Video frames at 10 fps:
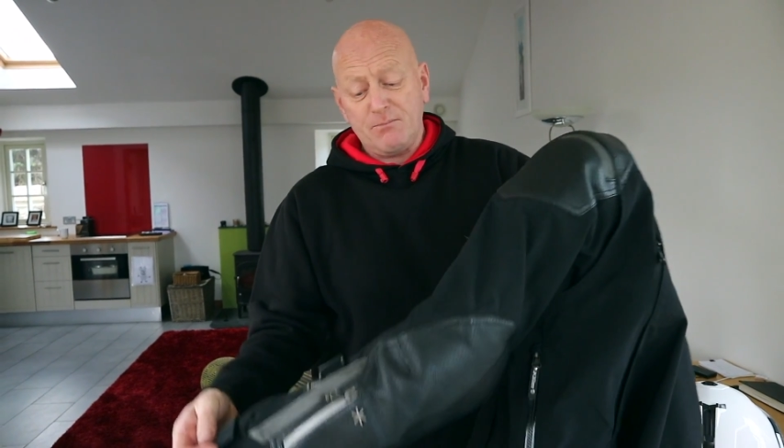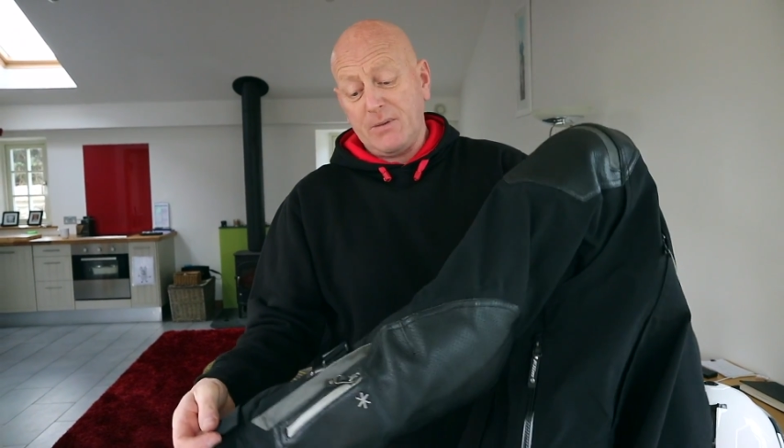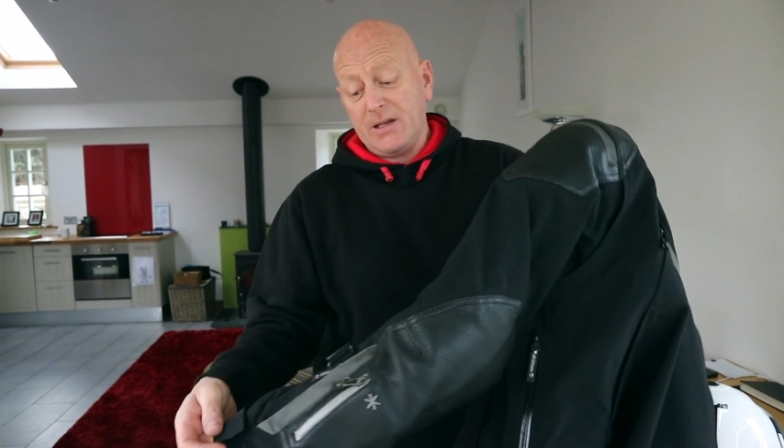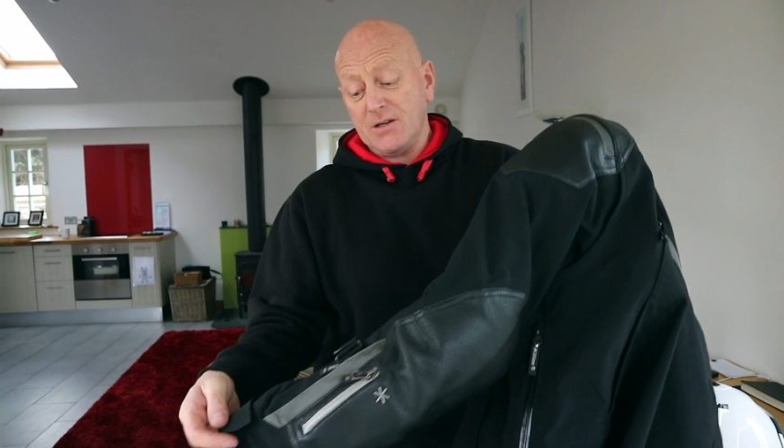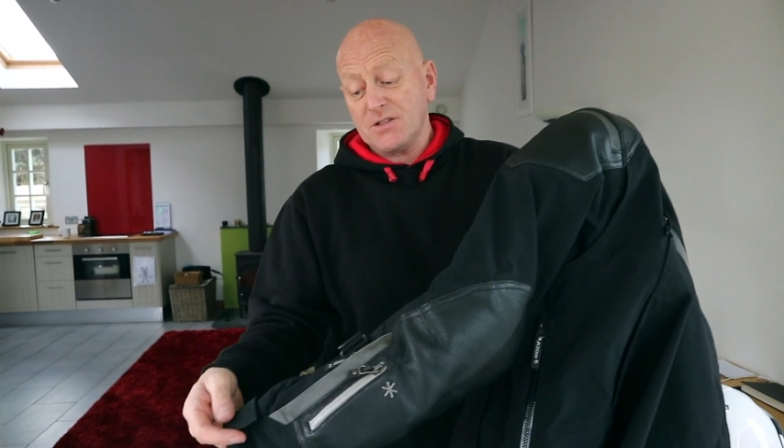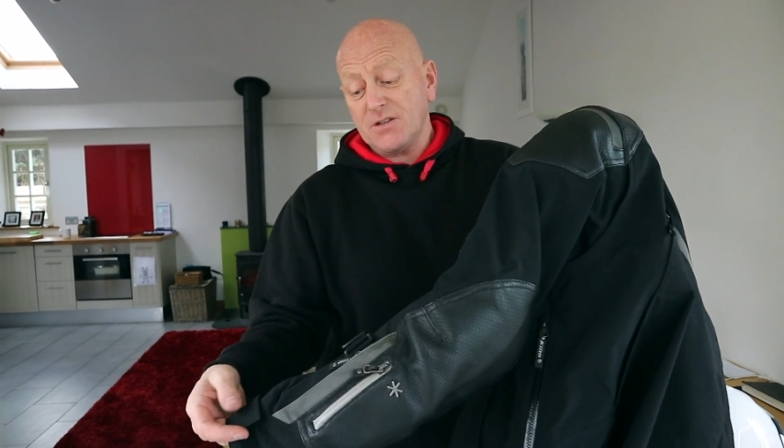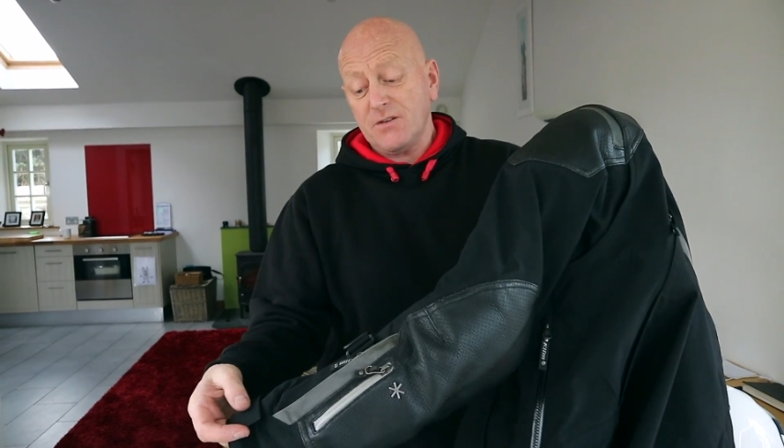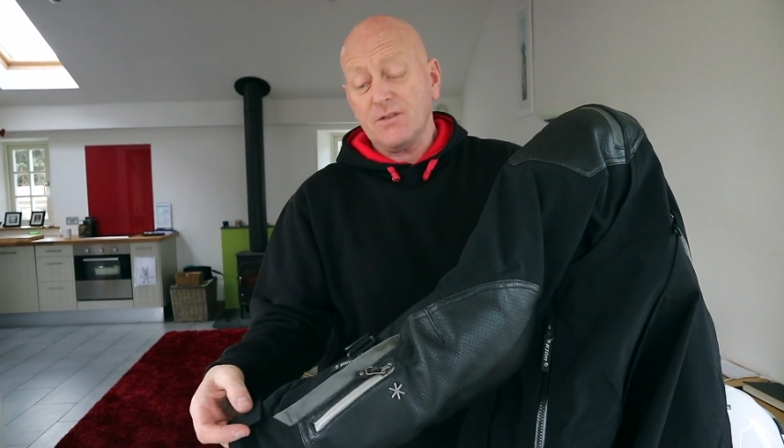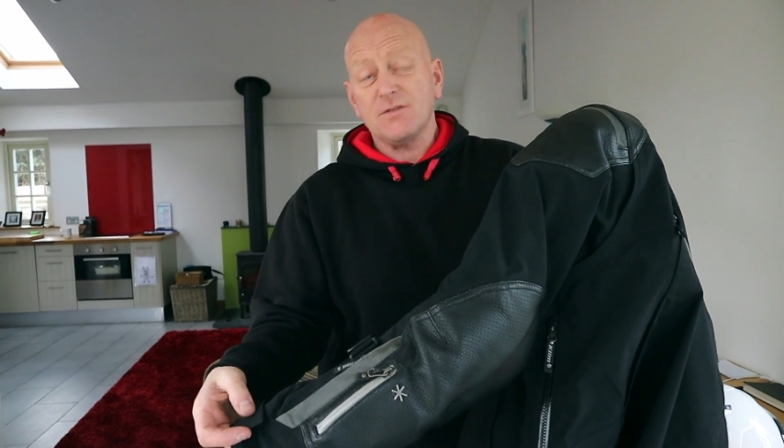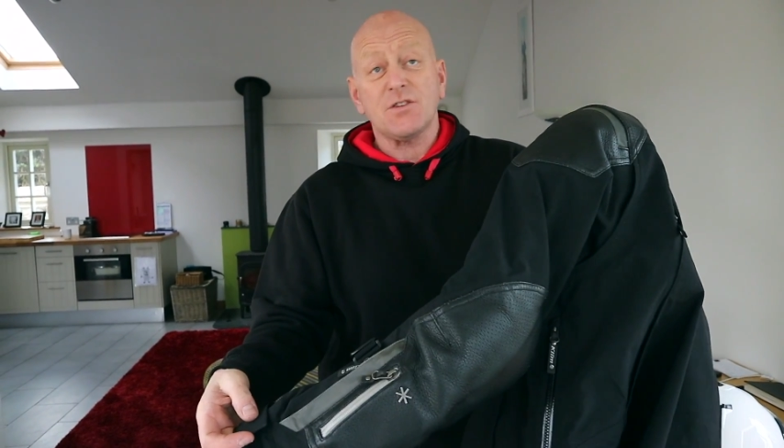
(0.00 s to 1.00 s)
because
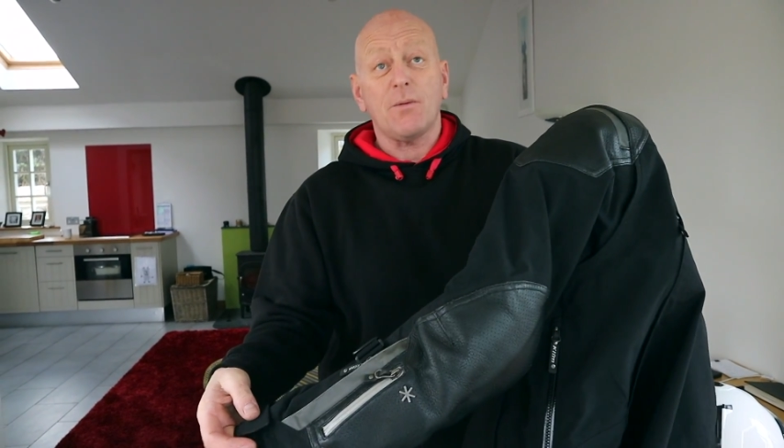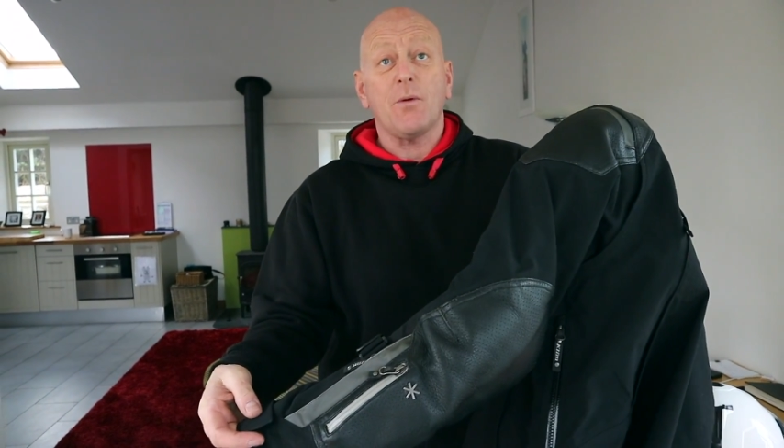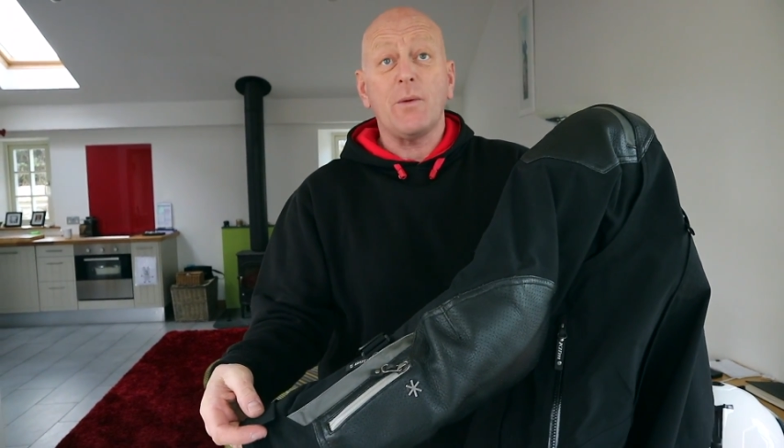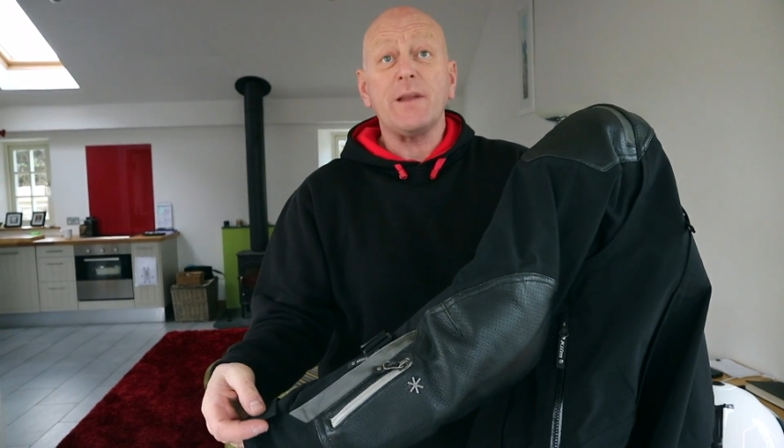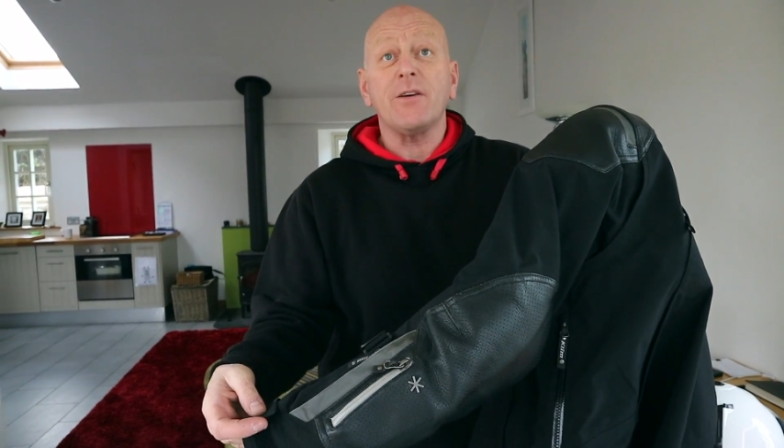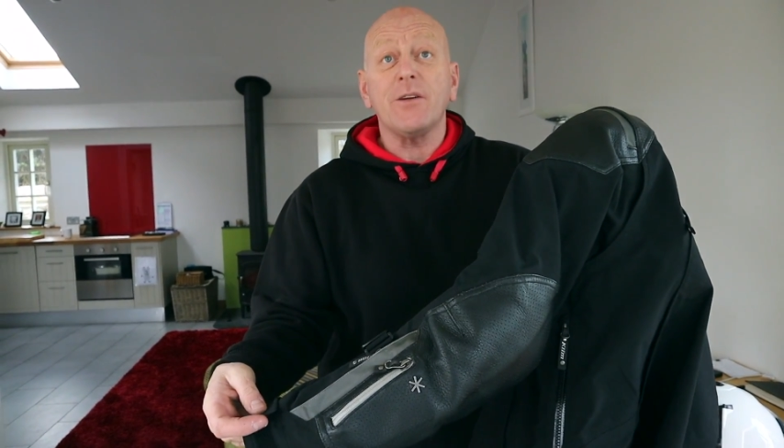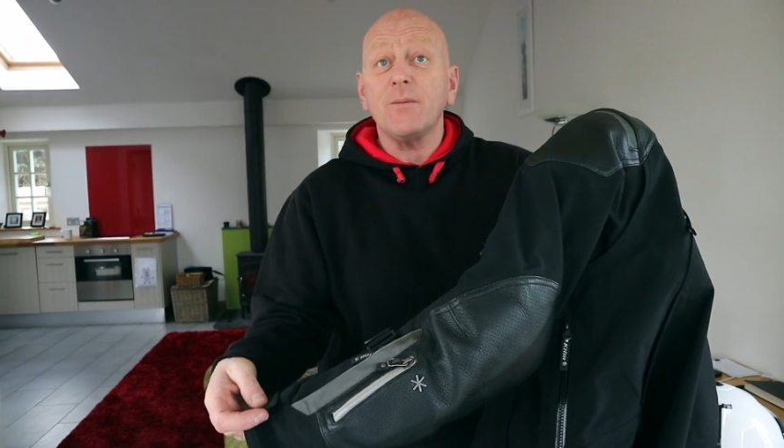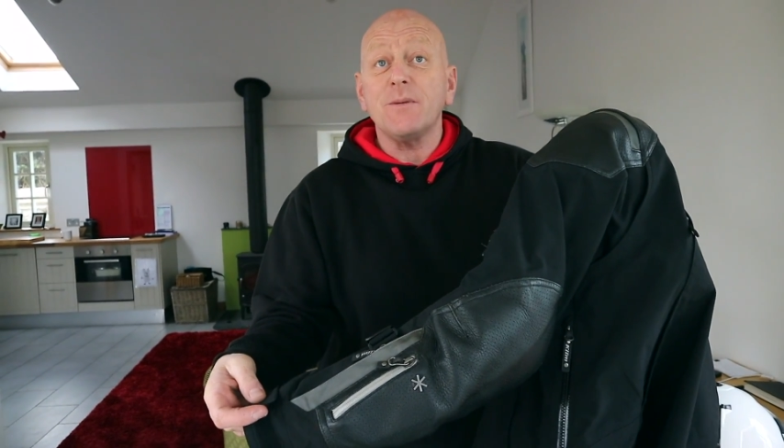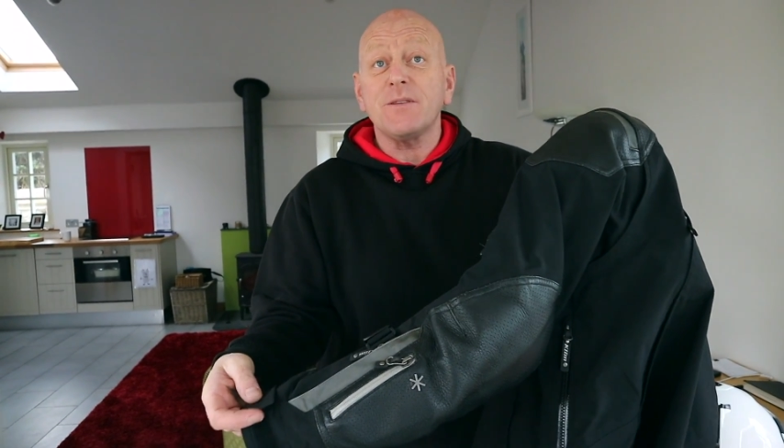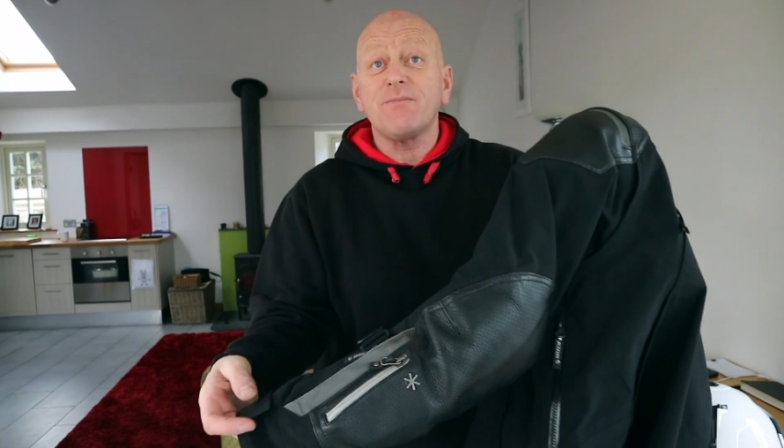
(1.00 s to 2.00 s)
you can stop the wind going
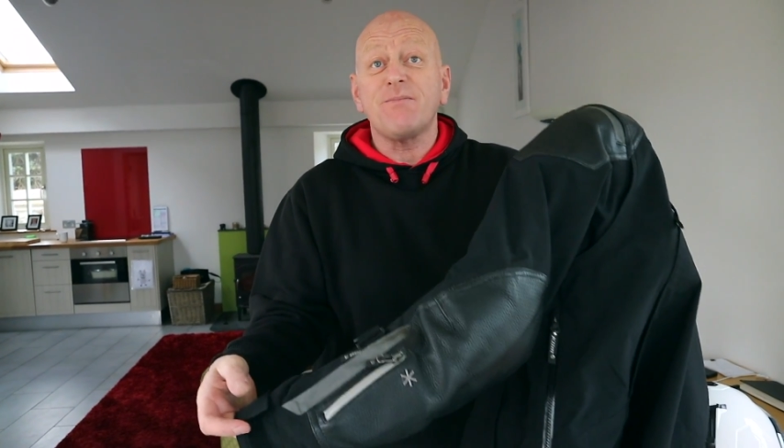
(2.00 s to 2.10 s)
up your